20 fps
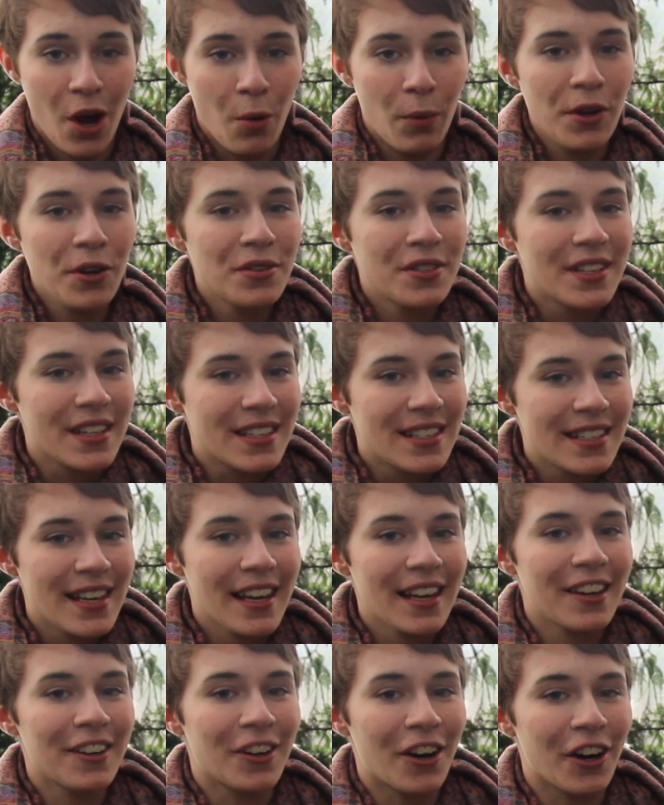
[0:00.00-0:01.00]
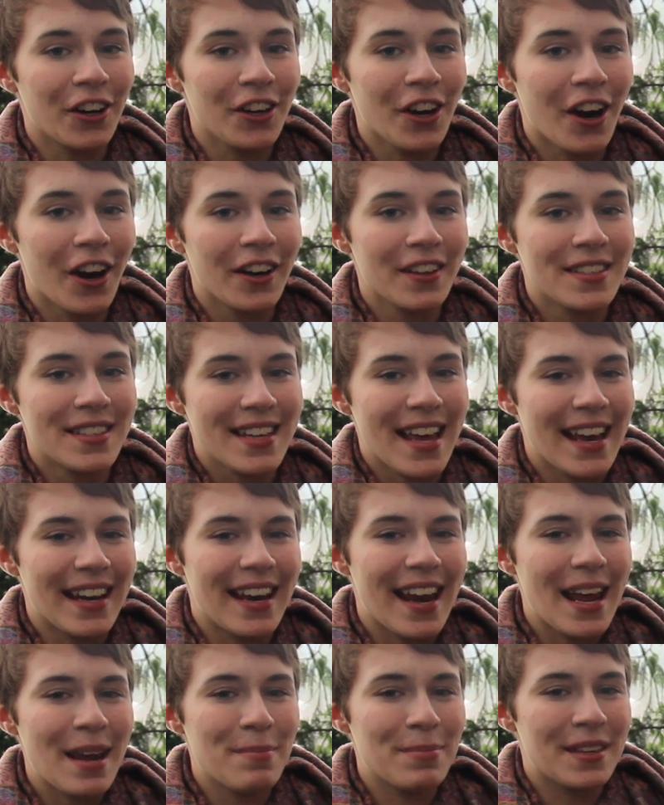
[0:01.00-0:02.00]
We used to sit in our yards and
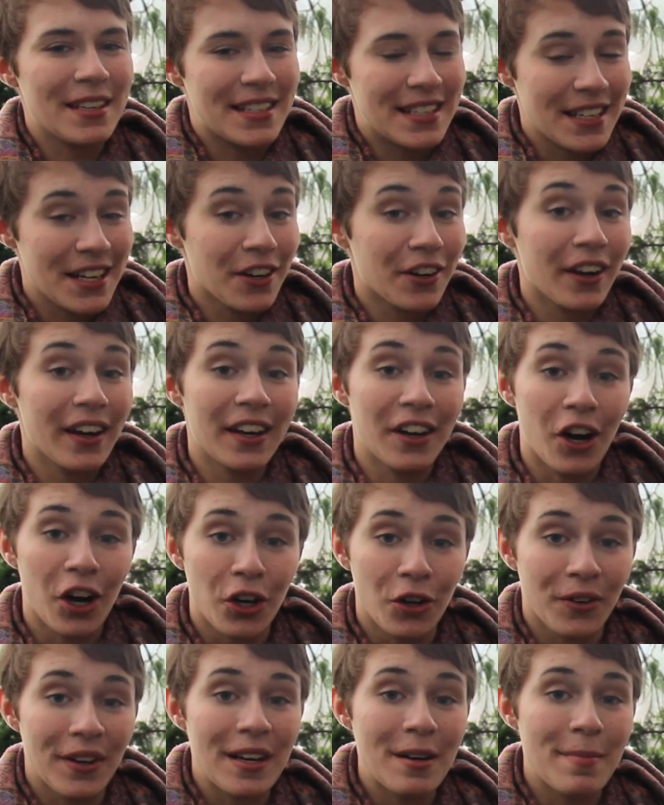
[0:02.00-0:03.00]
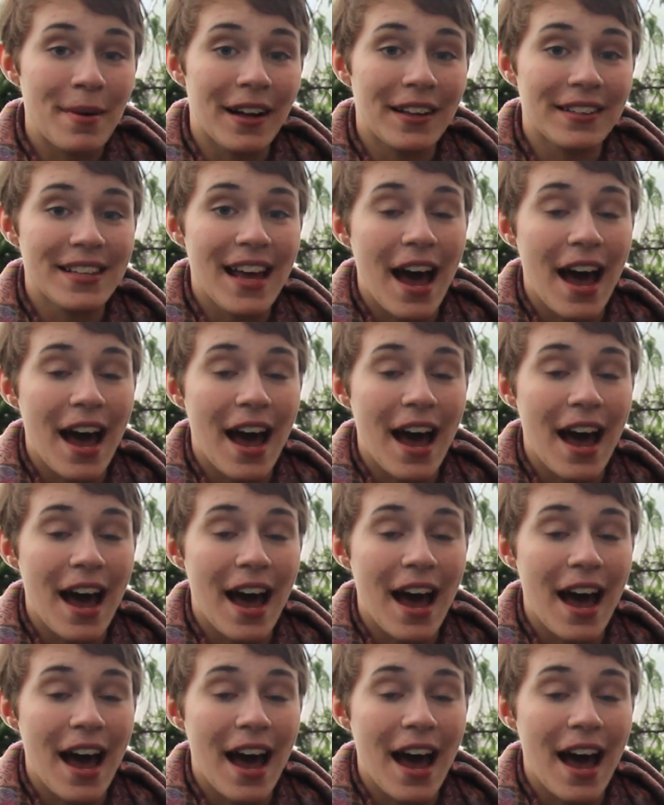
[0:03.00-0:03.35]
name the deer in our greenbelt